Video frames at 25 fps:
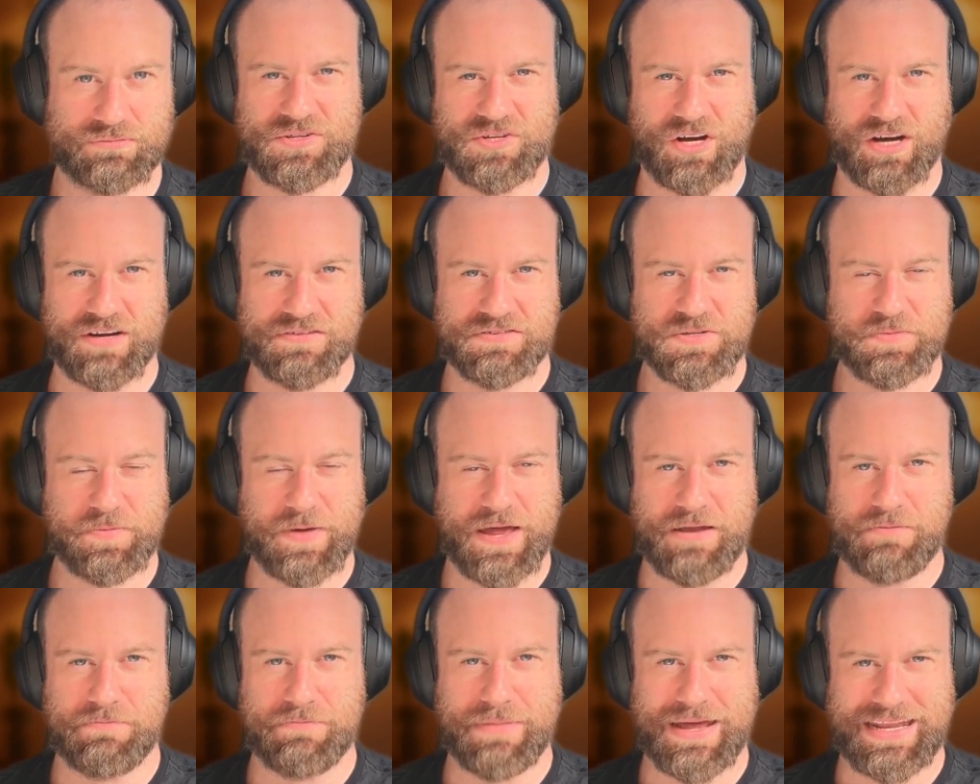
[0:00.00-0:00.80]
So I've
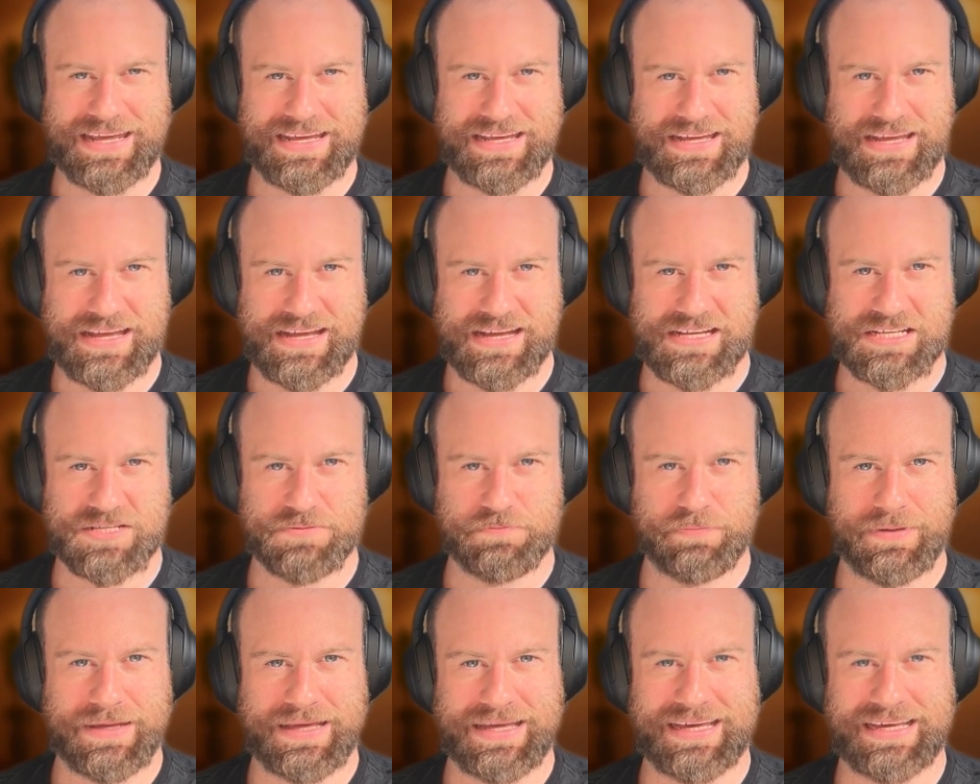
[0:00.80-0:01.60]
spent many
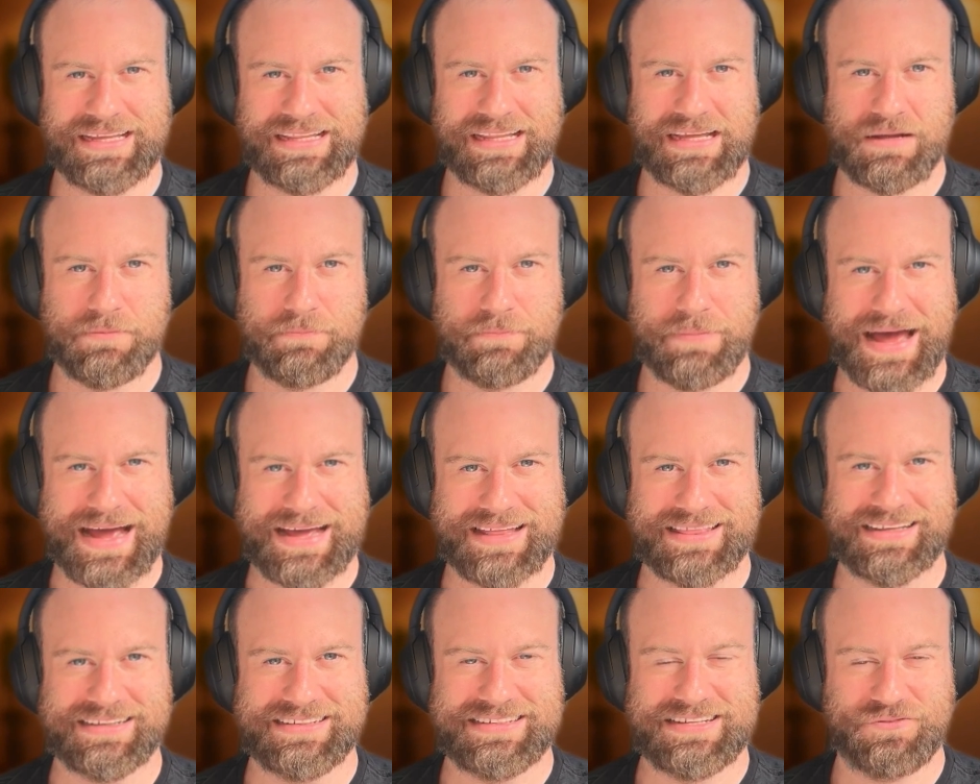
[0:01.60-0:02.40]
years peeling
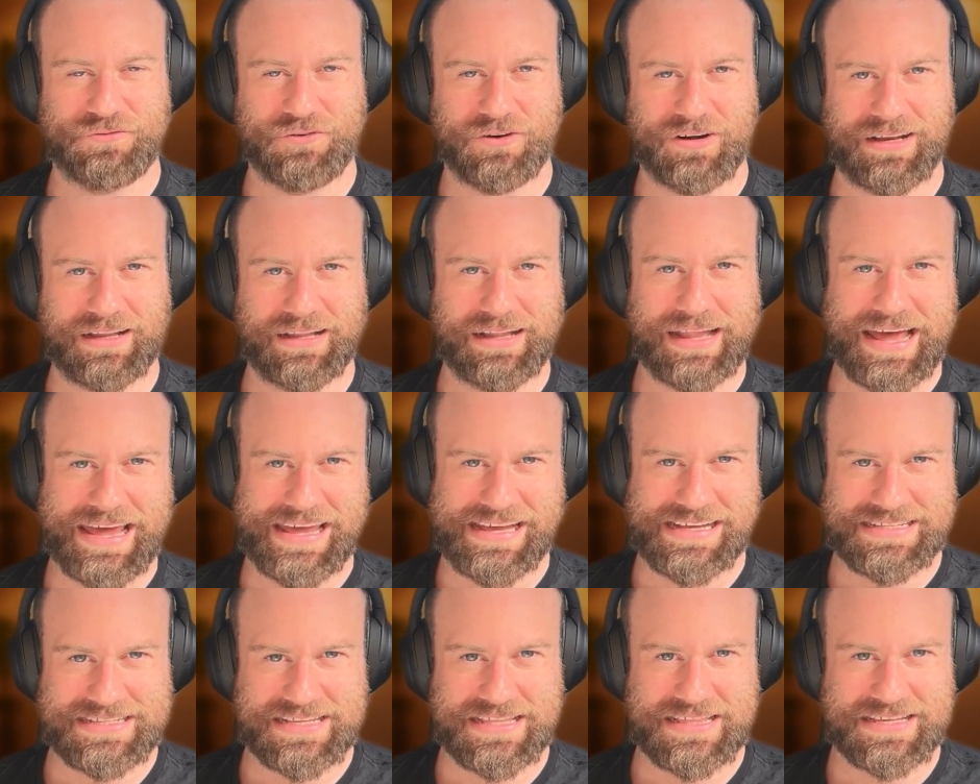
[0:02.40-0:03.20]
back the different
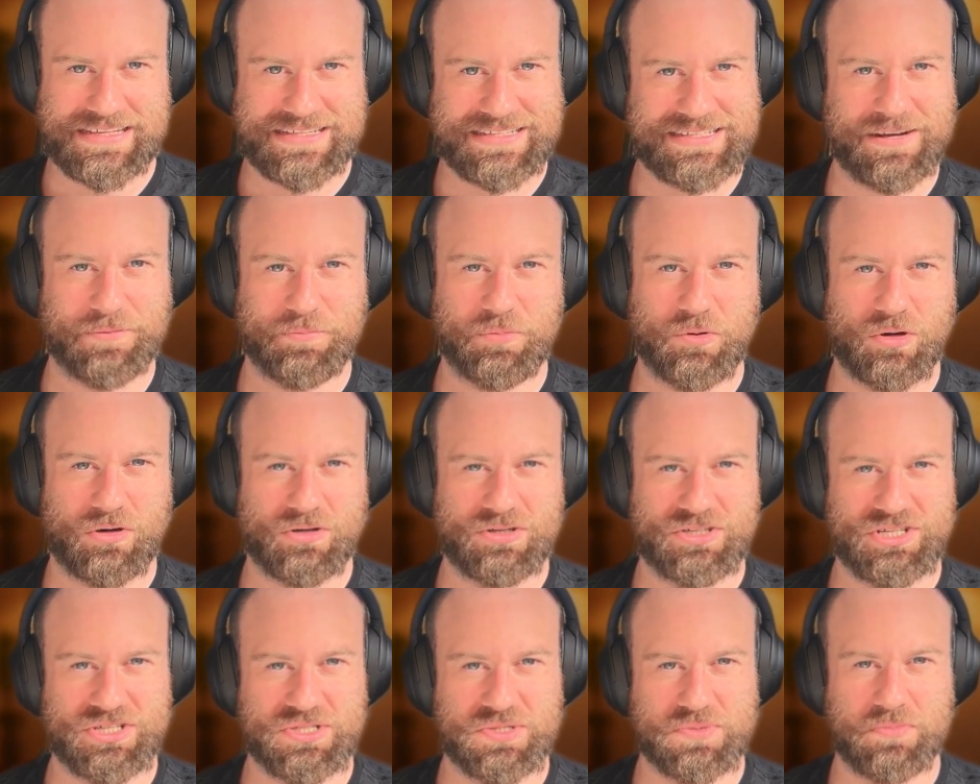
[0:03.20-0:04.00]
layers in the
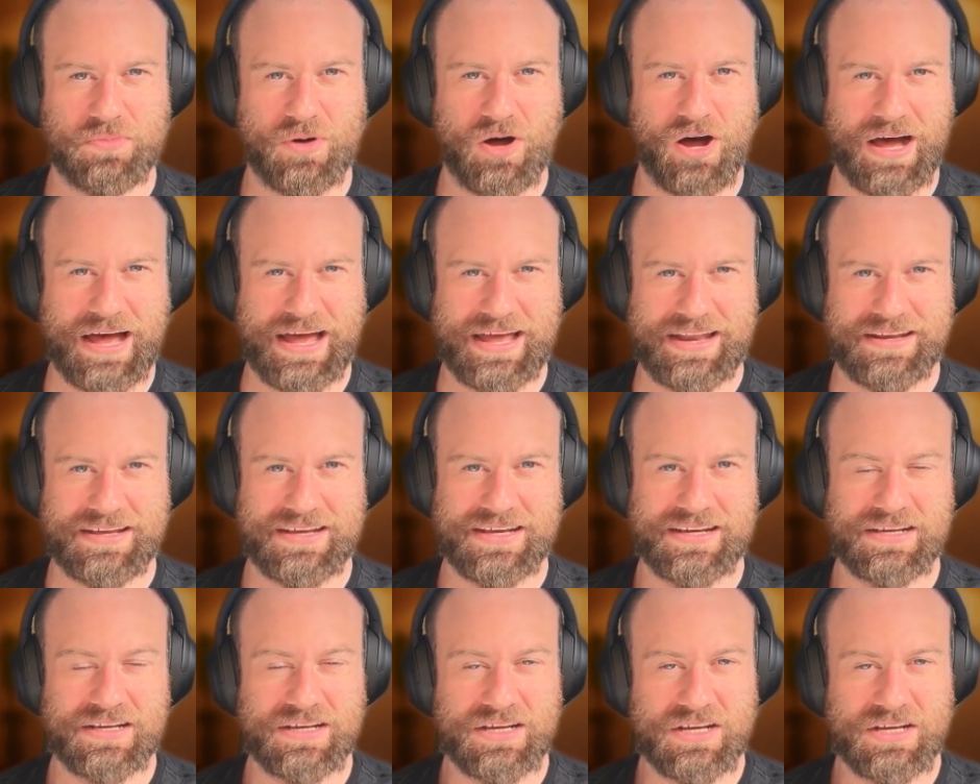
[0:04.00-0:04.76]
subconscious mind